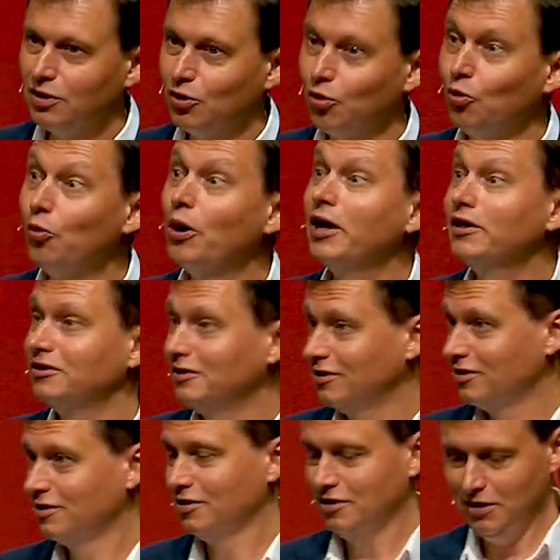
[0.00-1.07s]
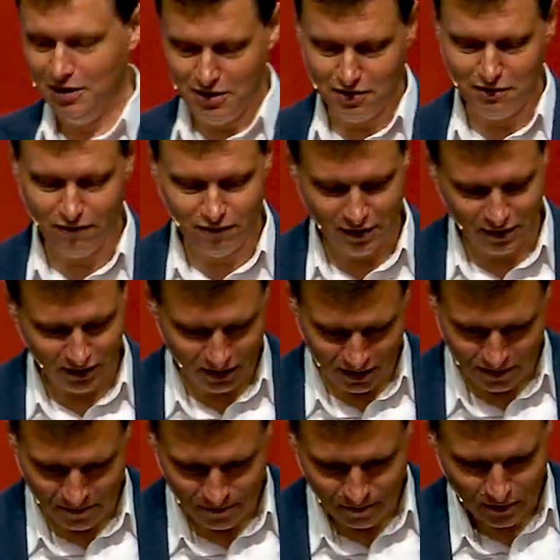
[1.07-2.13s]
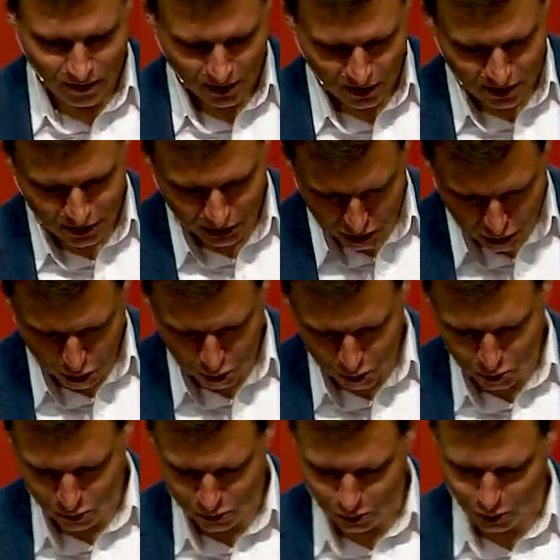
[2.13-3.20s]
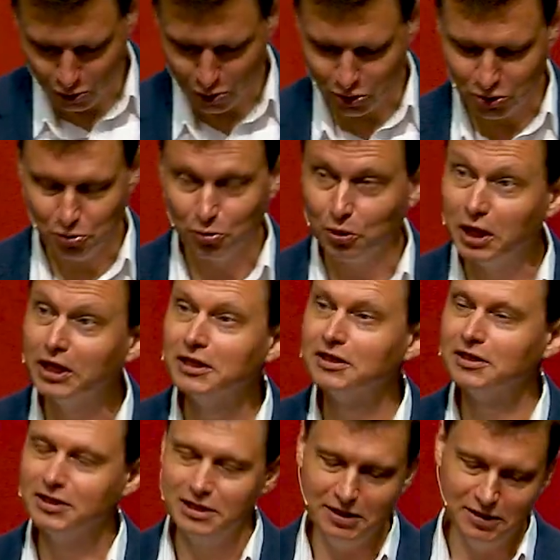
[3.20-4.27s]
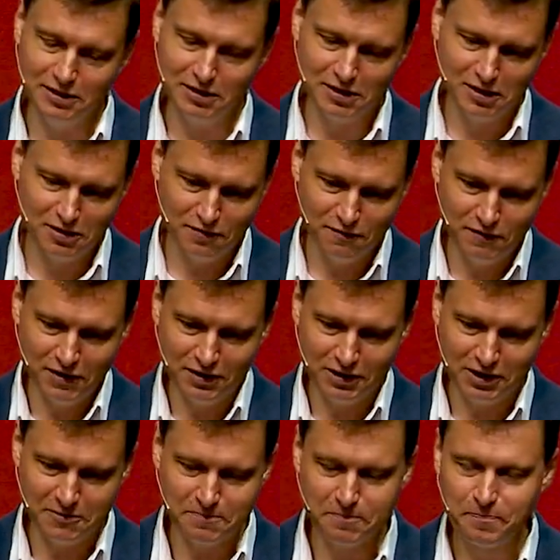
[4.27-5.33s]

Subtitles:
when in the valley. Cling on to the Lord when in the valley.